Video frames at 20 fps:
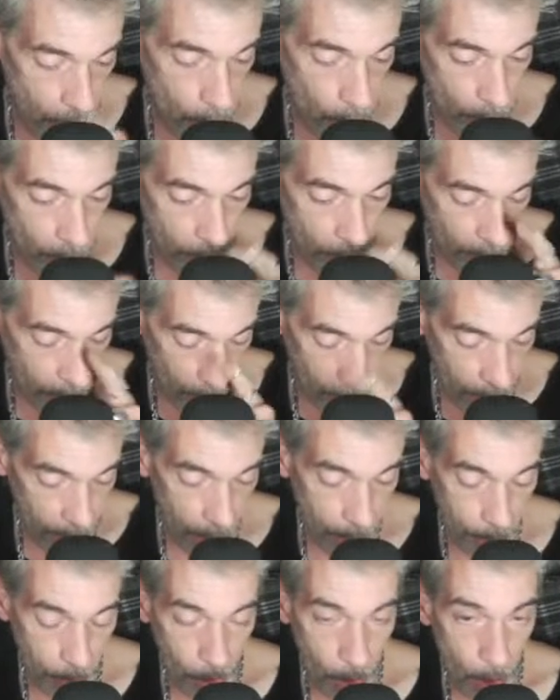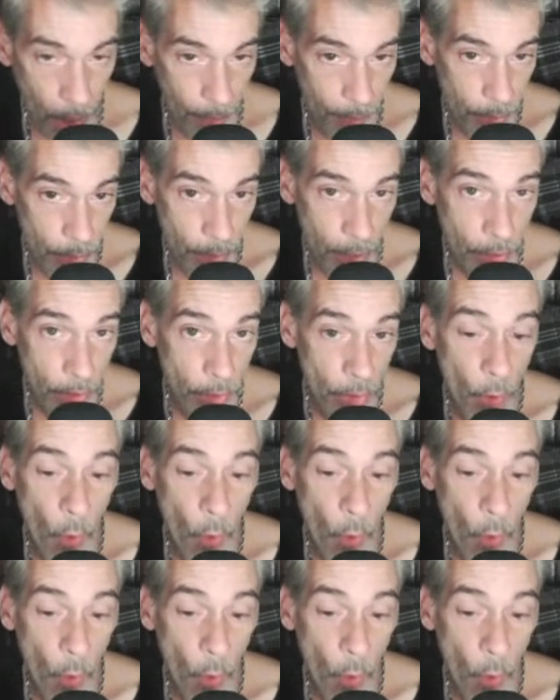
do is to kind of keep the conversation